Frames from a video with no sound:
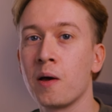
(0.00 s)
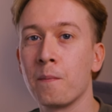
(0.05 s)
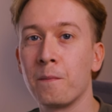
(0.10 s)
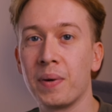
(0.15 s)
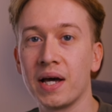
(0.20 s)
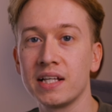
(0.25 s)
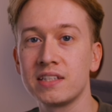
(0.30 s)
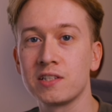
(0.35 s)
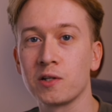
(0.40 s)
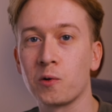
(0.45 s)

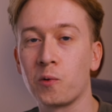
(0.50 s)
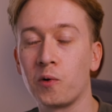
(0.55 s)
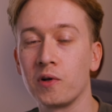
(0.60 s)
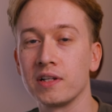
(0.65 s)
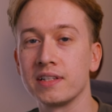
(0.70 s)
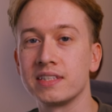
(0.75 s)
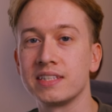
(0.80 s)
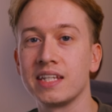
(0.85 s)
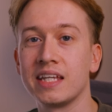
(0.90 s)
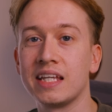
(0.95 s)
better
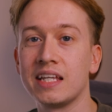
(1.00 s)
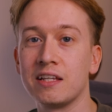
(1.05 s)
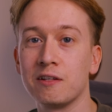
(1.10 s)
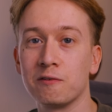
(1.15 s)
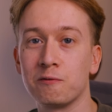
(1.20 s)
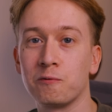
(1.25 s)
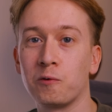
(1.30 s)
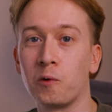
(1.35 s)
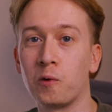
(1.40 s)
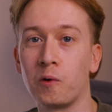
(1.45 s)
quality
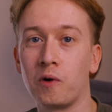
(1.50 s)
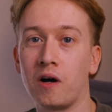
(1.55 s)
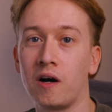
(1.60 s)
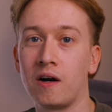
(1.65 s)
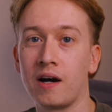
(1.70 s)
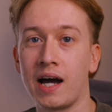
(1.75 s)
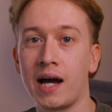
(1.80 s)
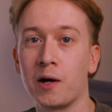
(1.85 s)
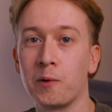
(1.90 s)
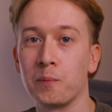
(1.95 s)
for
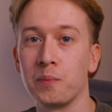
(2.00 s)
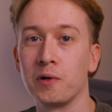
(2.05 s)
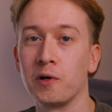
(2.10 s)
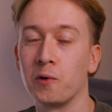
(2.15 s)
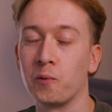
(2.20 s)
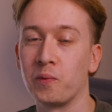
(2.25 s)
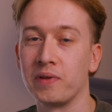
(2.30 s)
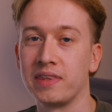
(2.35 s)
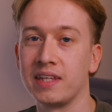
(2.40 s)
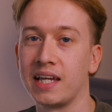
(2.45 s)
our
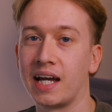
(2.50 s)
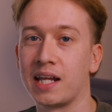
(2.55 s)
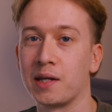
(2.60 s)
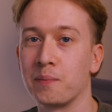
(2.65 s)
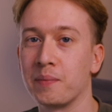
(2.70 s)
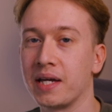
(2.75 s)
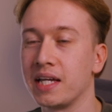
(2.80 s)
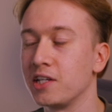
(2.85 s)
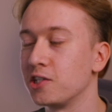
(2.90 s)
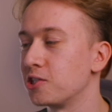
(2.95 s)
output with the
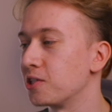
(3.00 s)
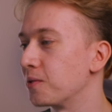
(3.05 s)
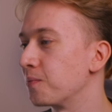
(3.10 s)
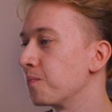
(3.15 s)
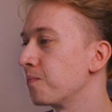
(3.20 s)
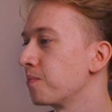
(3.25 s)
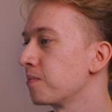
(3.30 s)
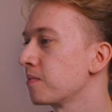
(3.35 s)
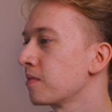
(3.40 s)
animation.